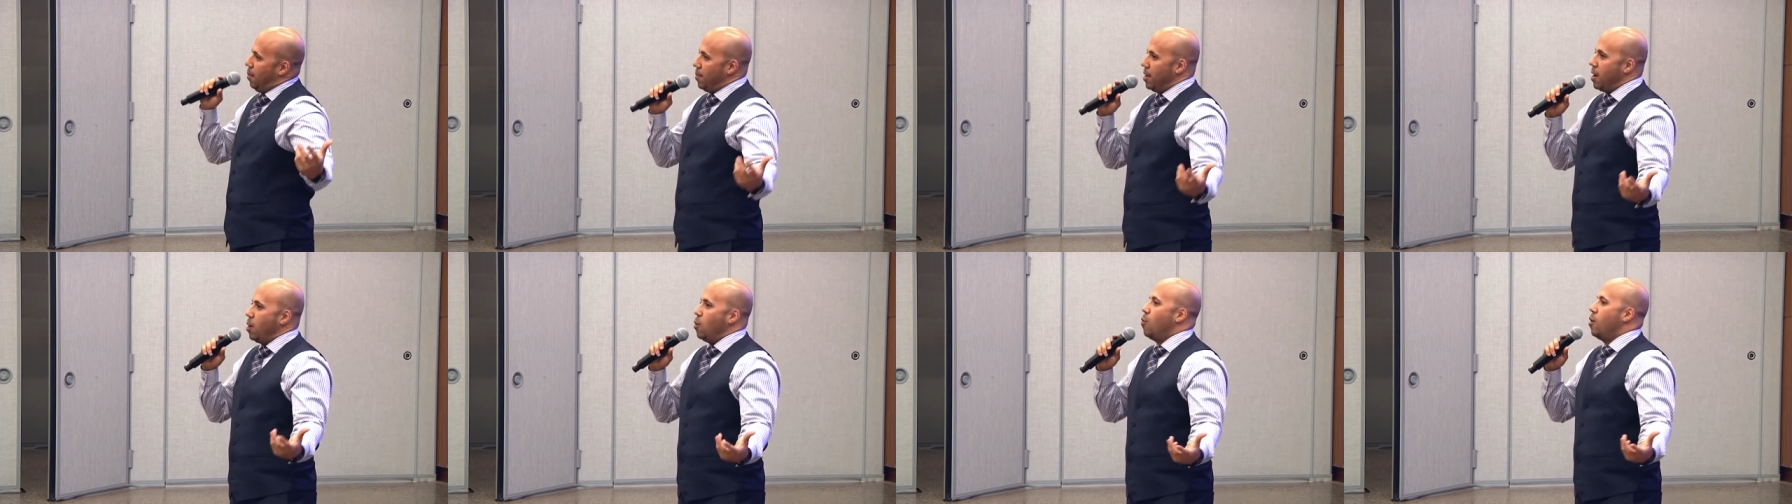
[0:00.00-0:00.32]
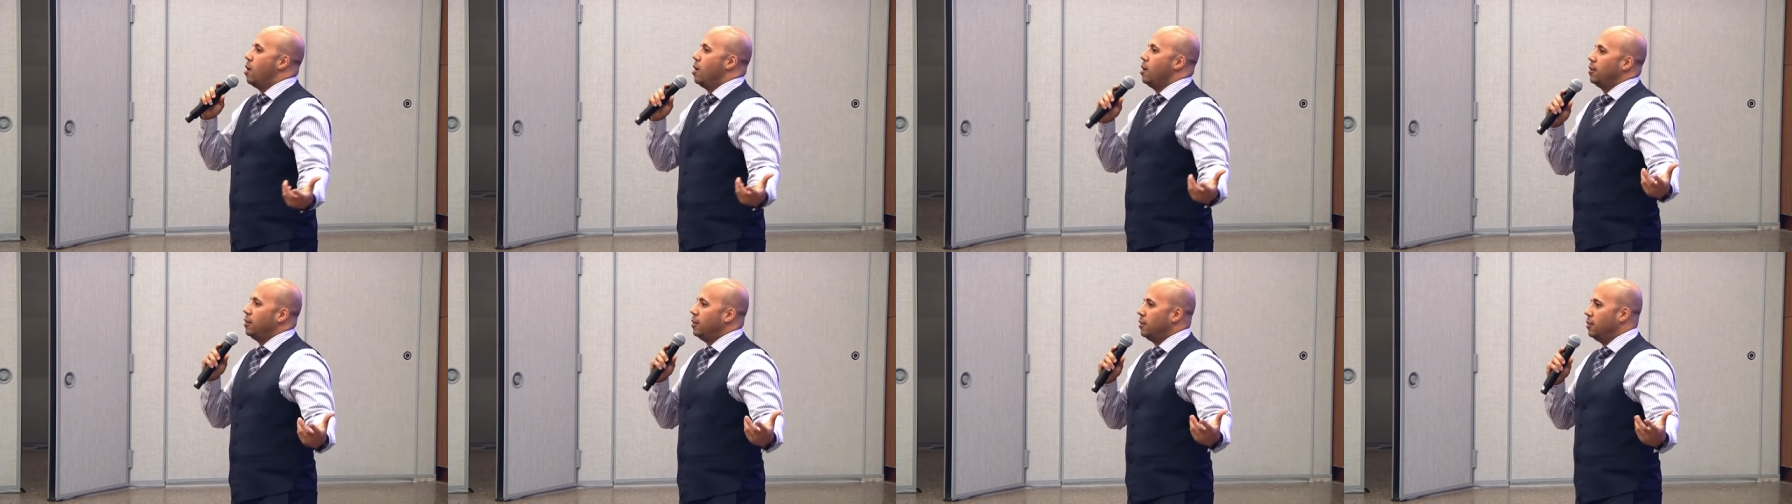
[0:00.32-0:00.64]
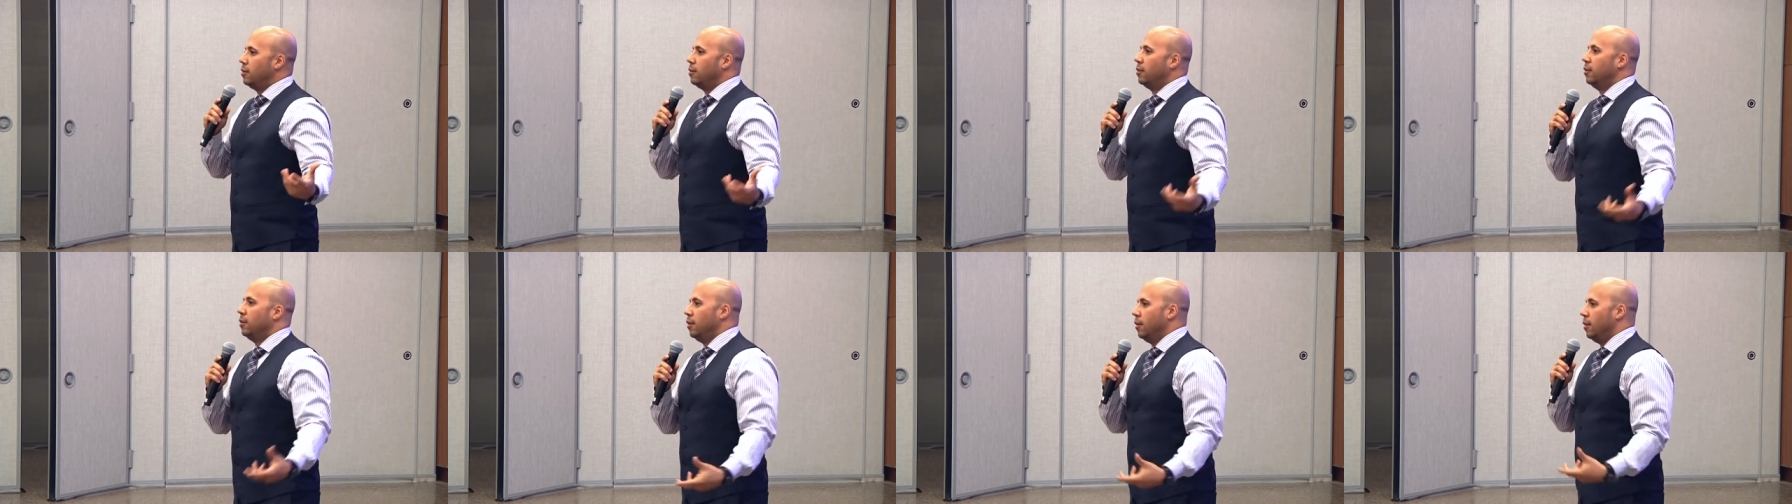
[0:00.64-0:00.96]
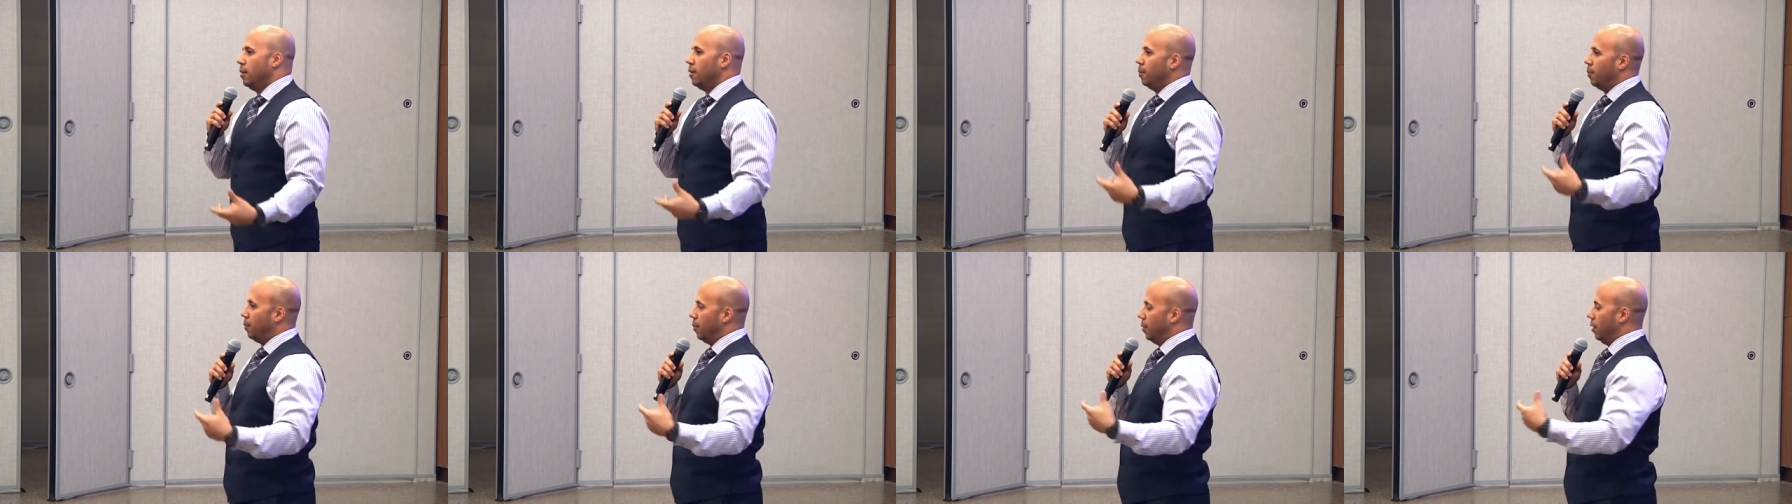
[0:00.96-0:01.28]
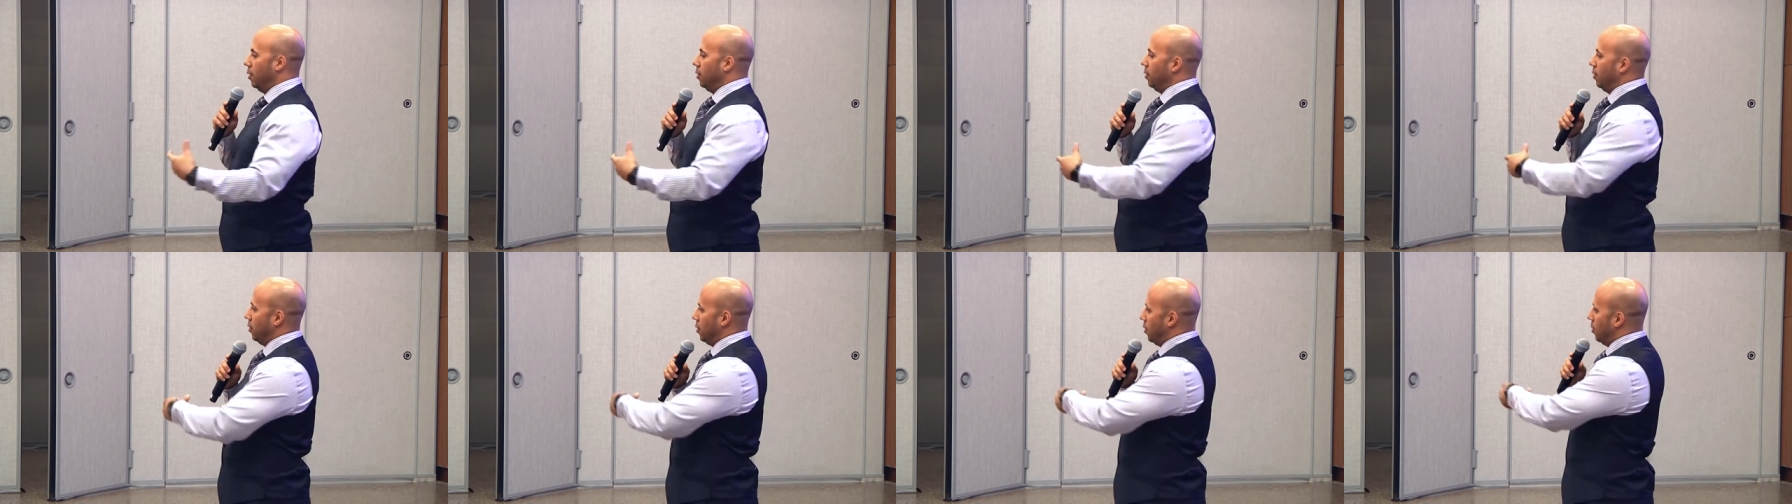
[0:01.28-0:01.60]
not wanted,
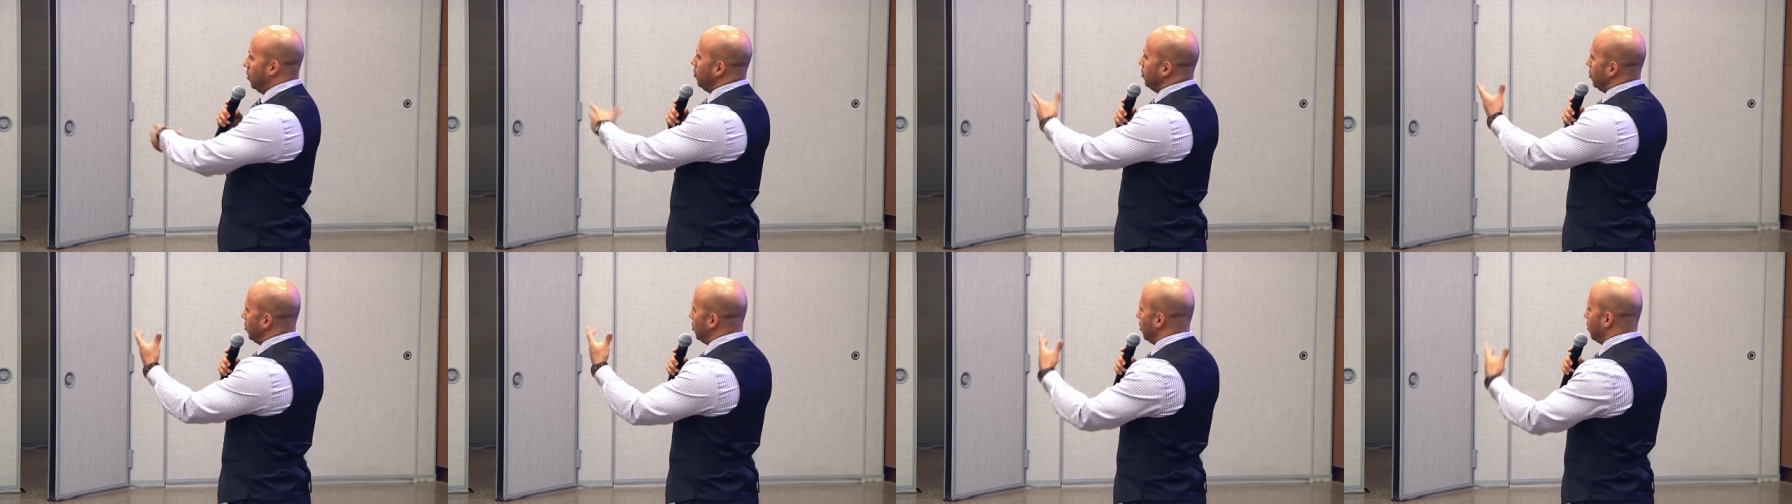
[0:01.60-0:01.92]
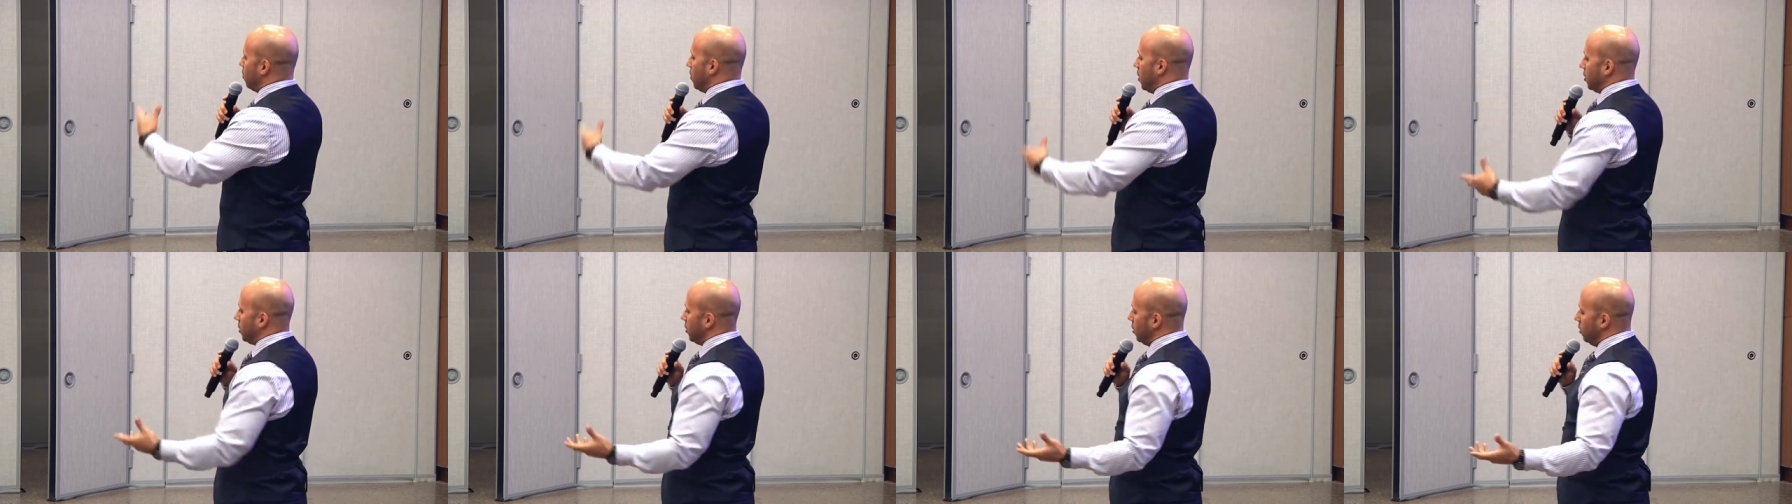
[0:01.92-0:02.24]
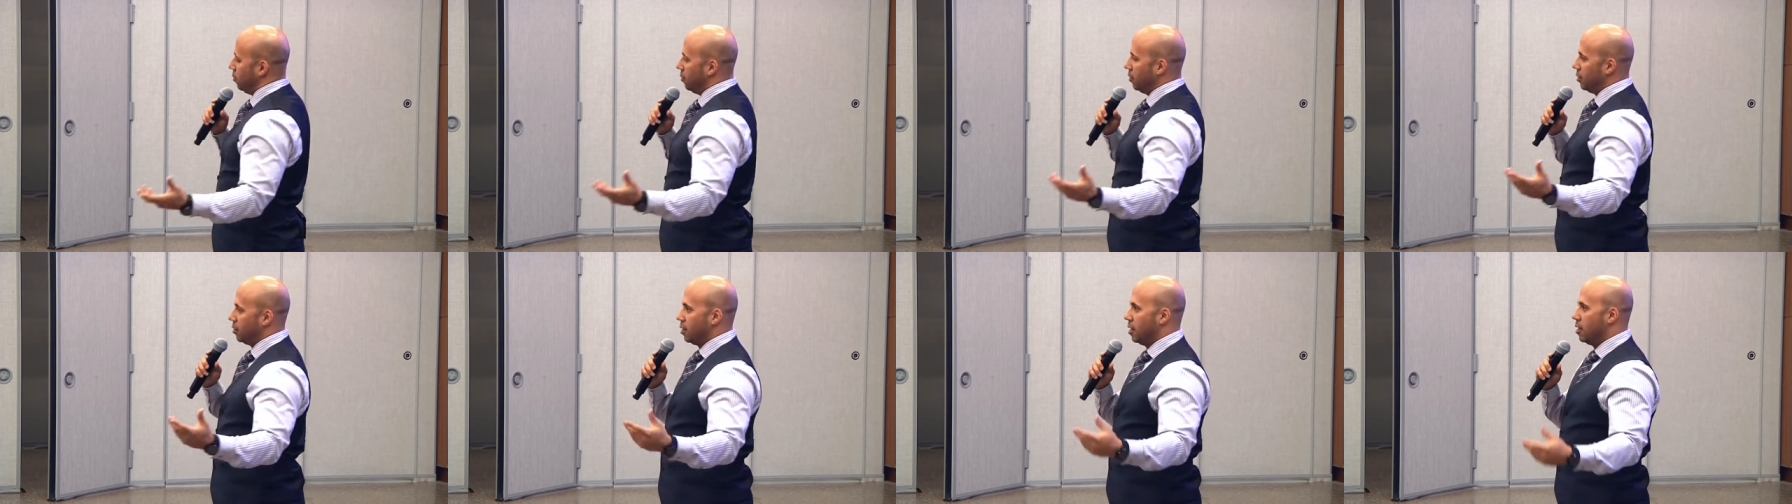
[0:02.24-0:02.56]
but you know, you took my siblings,